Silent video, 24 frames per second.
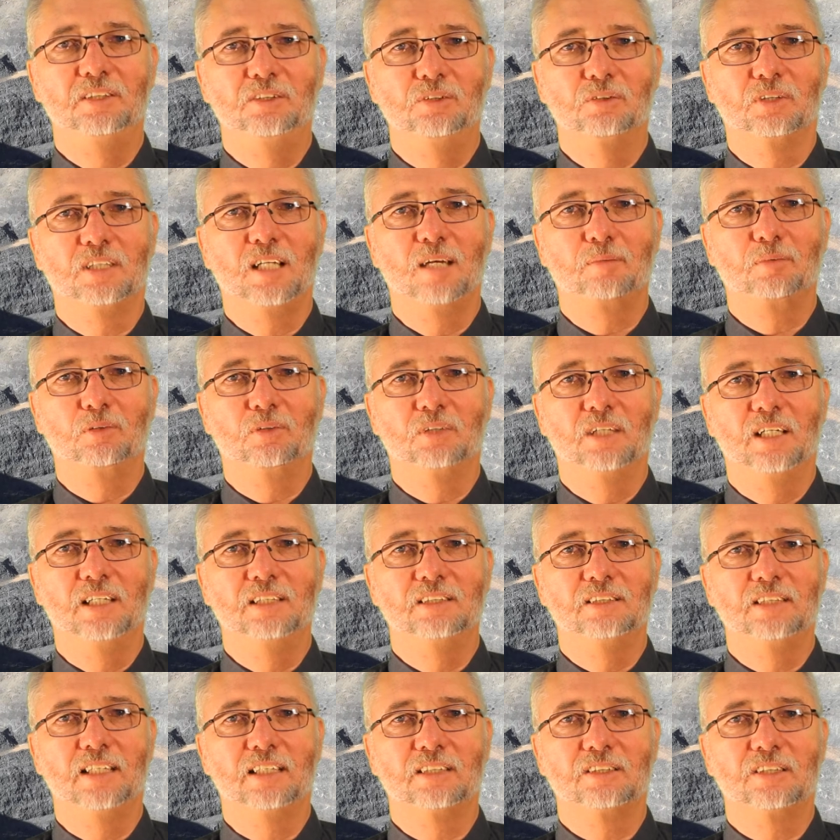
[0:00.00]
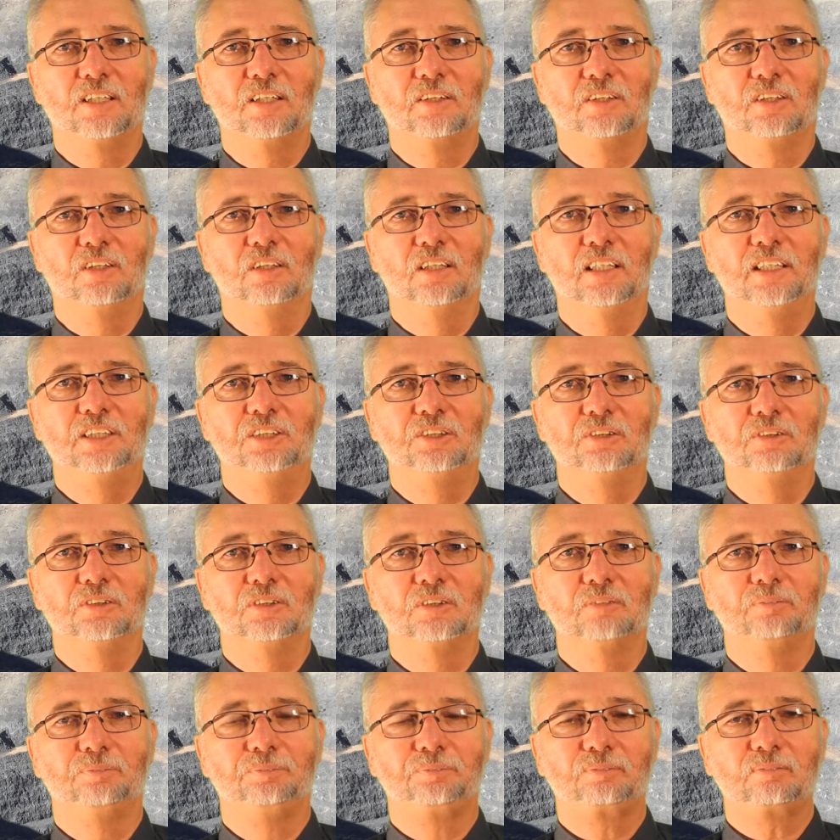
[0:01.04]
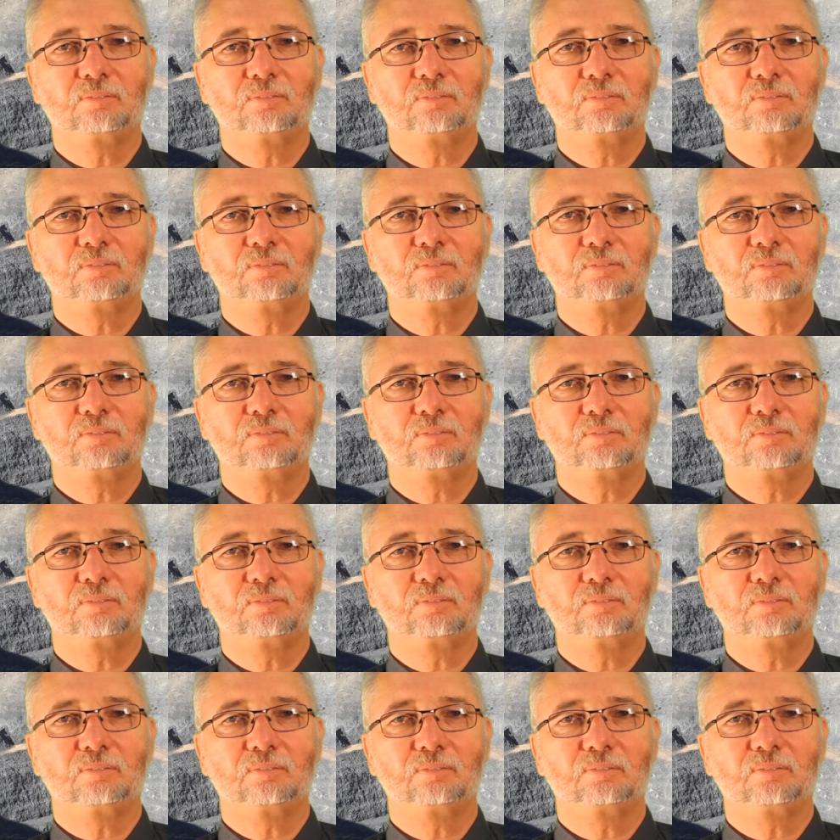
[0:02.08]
in your capital gains tax calculations?